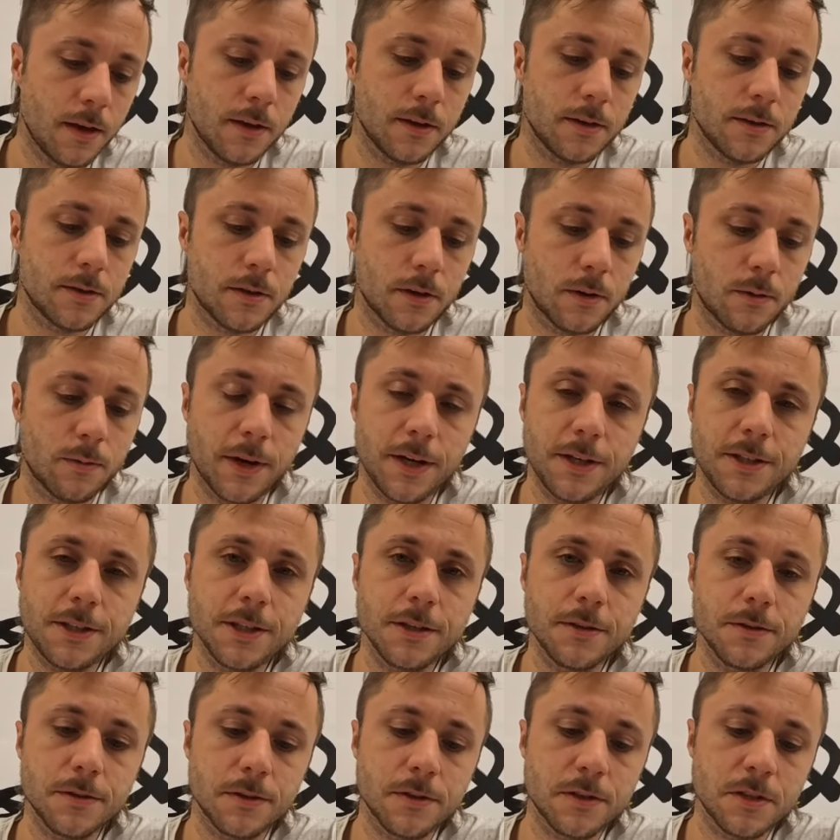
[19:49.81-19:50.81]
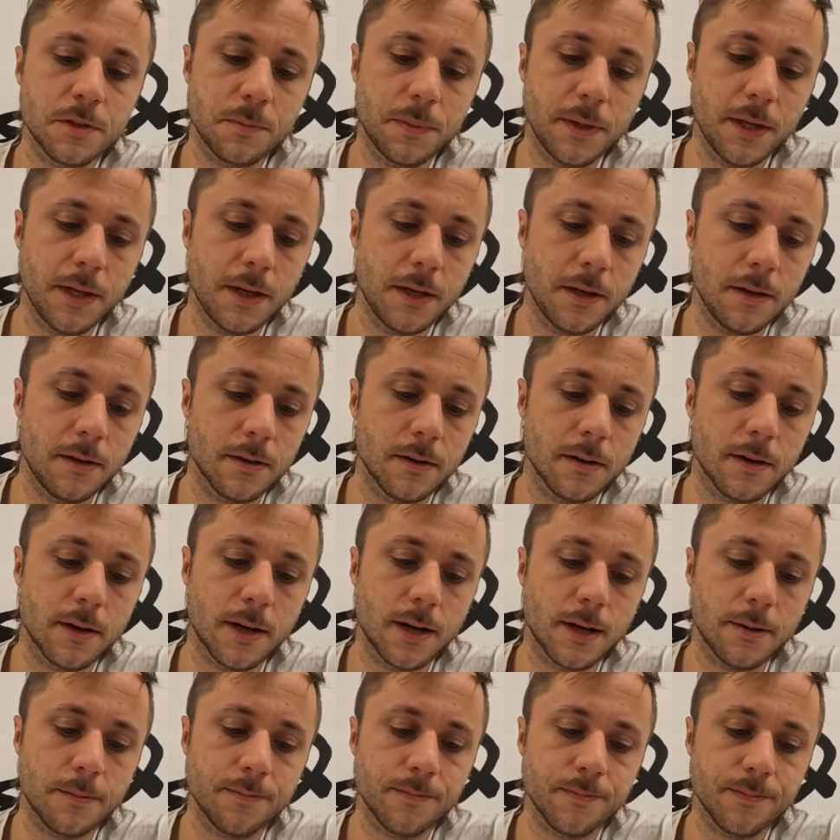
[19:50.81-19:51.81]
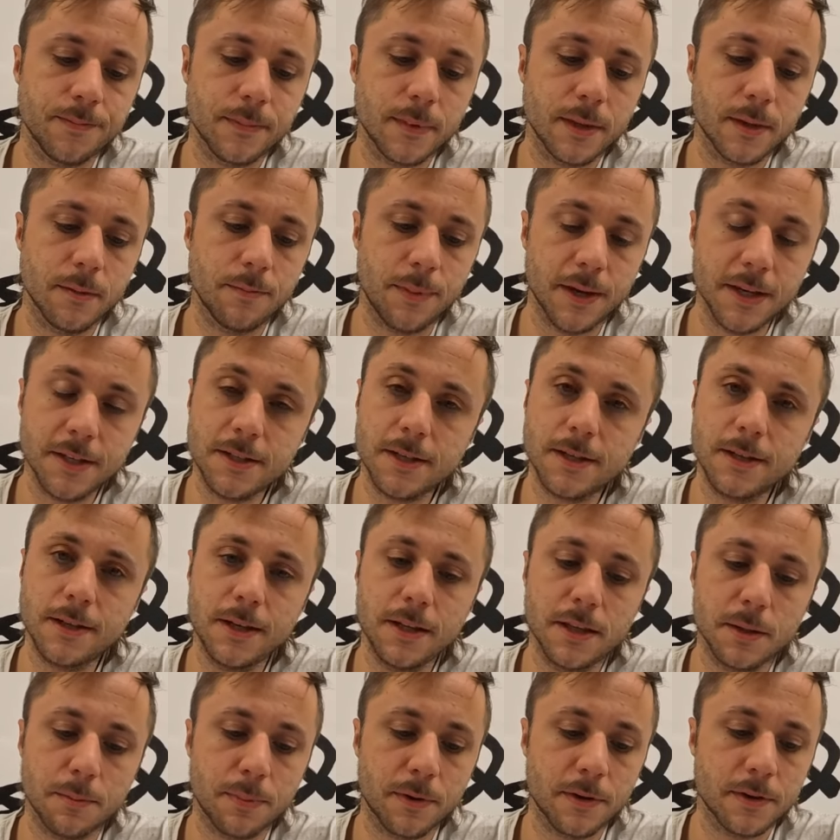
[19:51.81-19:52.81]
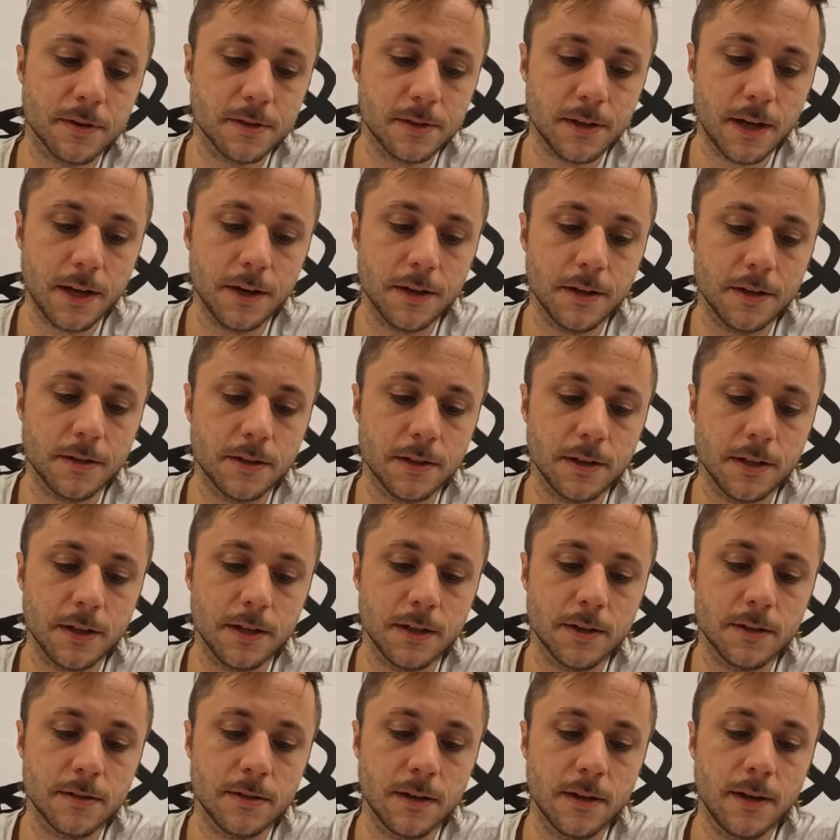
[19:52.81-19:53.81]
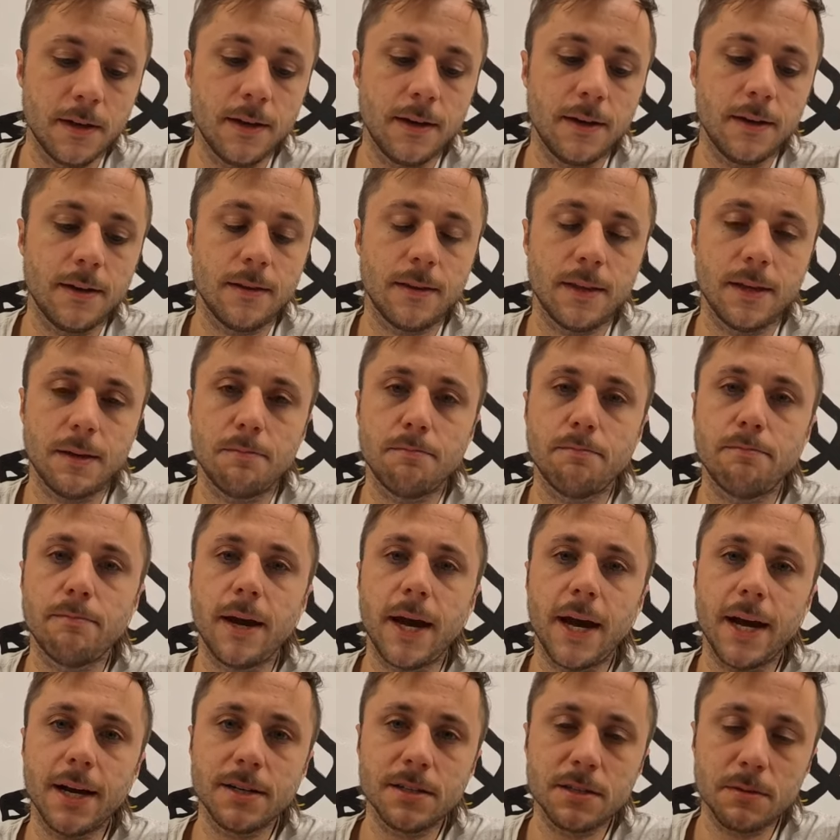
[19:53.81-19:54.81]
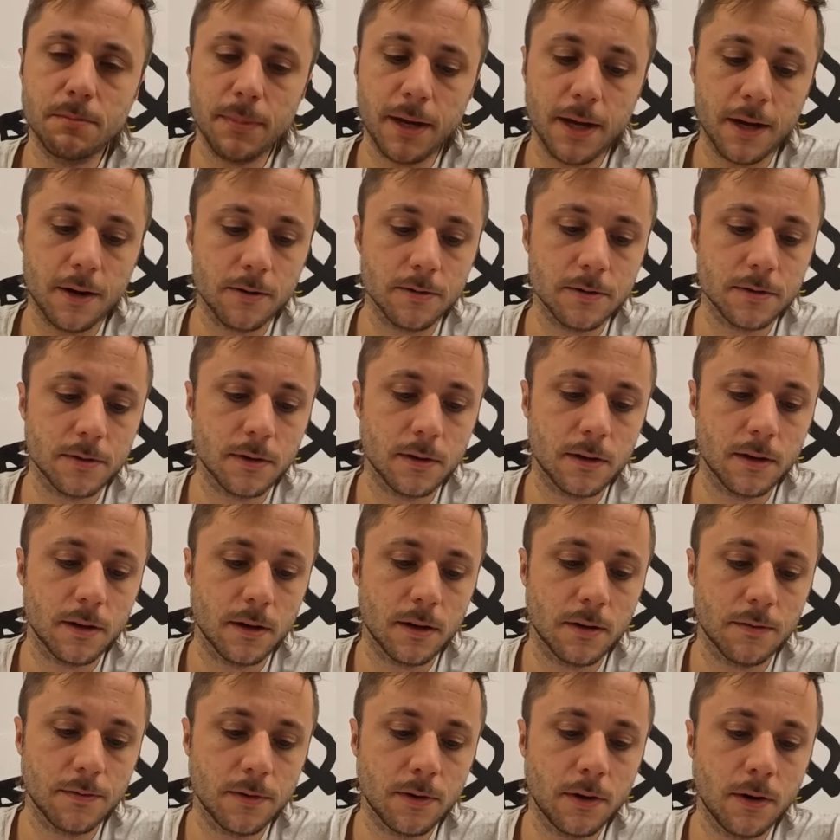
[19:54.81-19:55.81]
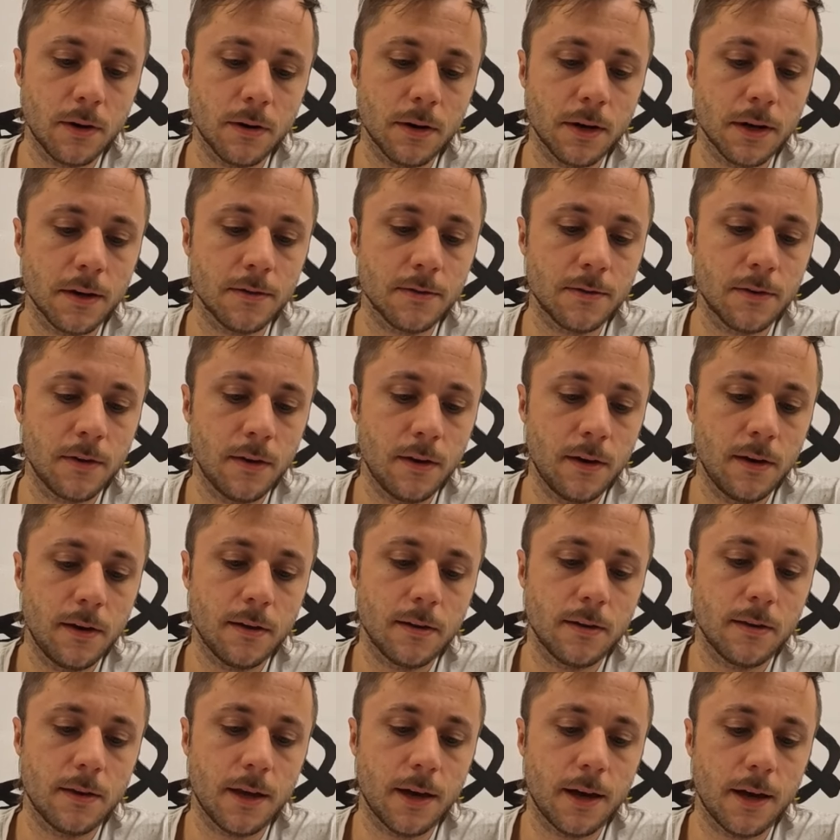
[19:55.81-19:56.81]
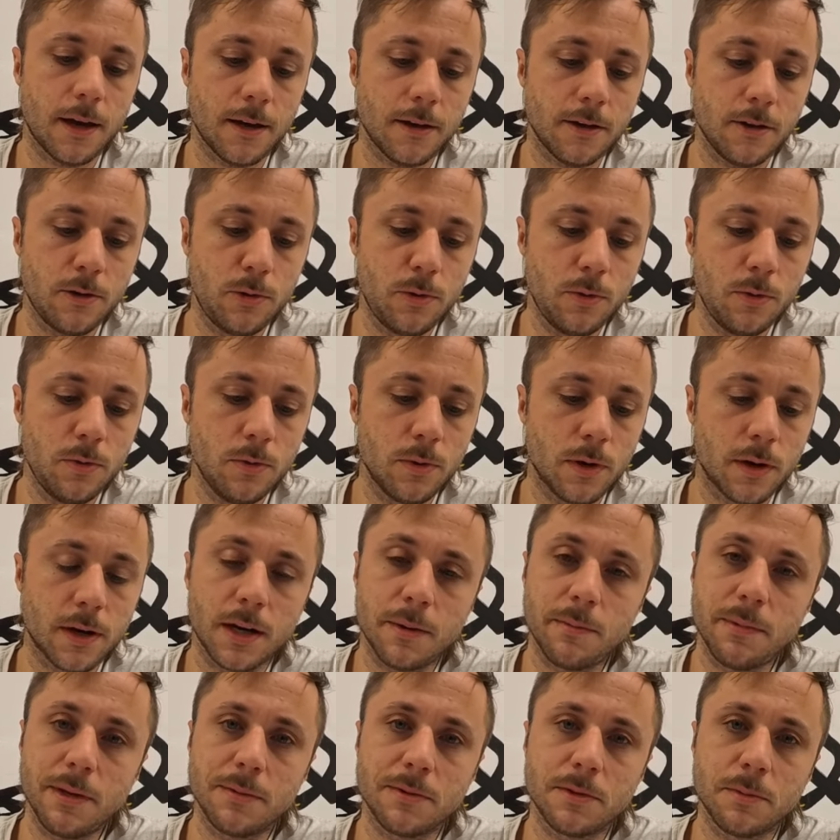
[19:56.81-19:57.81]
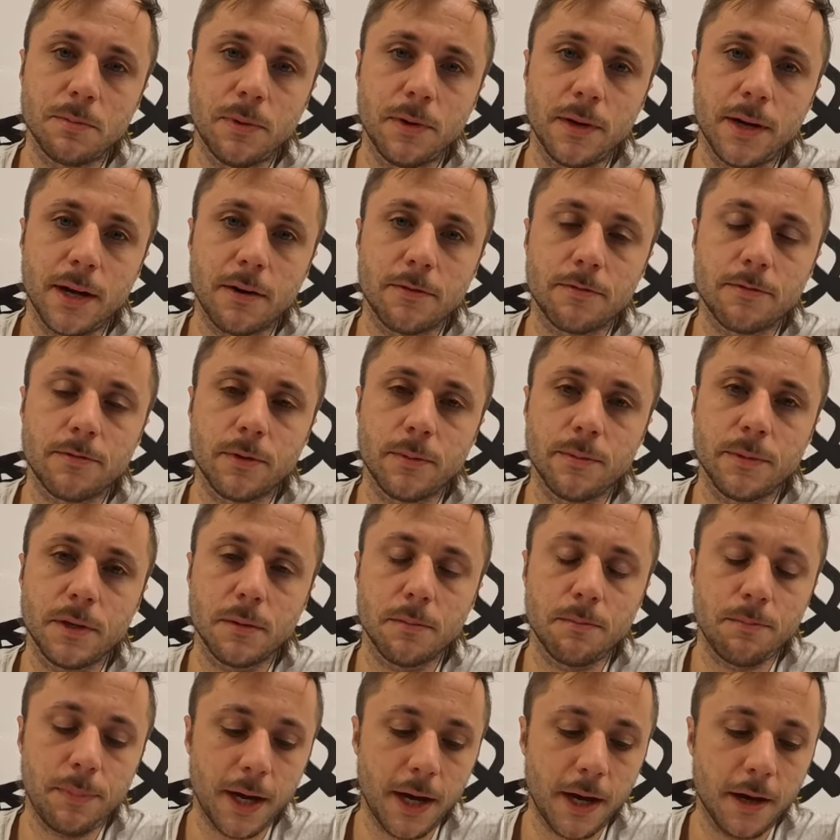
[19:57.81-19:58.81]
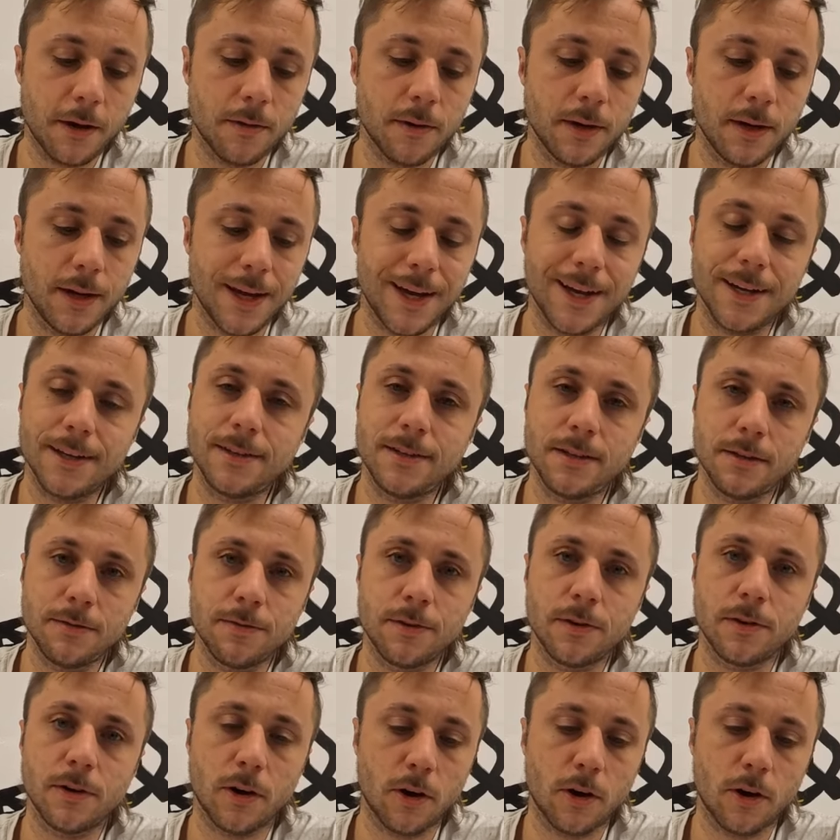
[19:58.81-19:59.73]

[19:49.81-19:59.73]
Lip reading: So ratios and speed, basically the percentage is the max amount of current that you are going to be able to put out from your battery at different